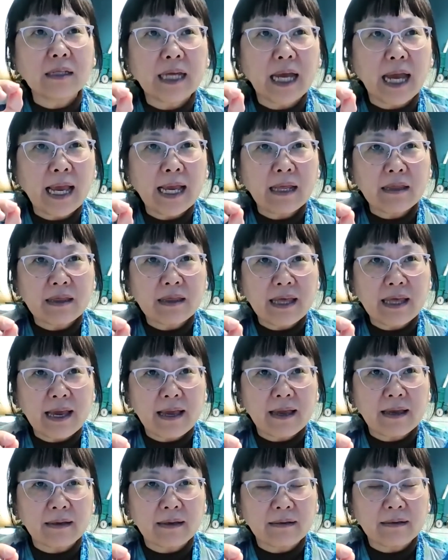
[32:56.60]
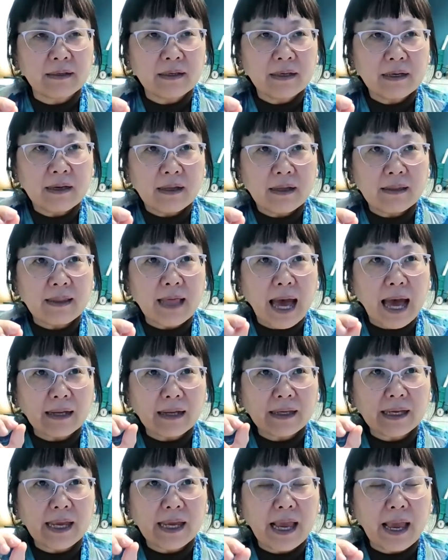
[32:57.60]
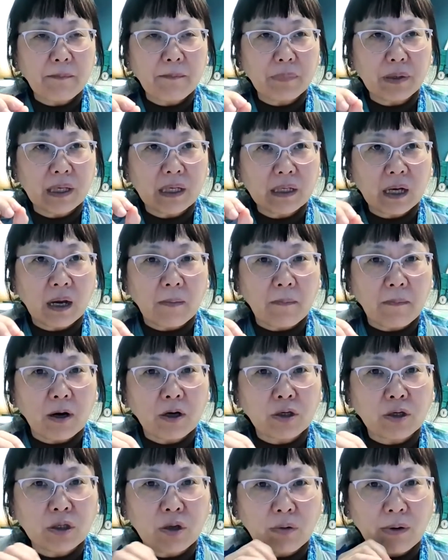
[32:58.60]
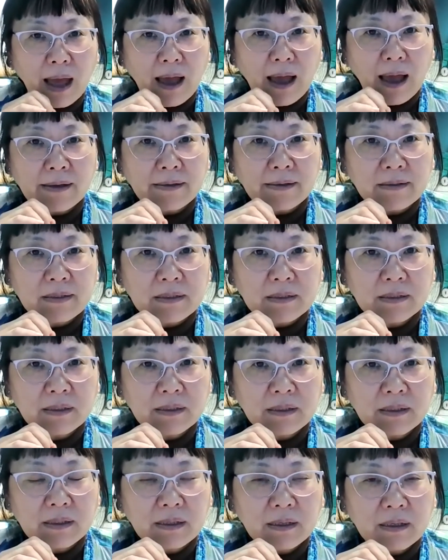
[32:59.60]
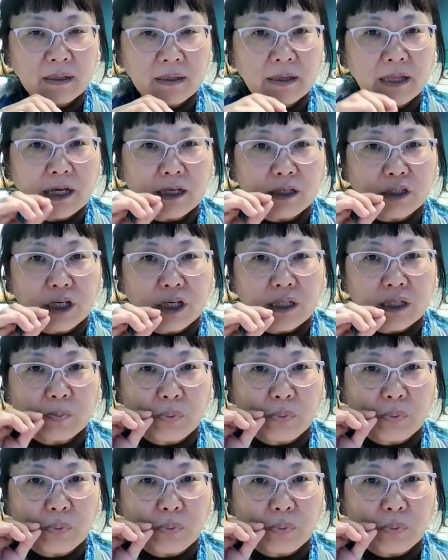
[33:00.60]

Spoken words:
a thing that can be commercialized. They're just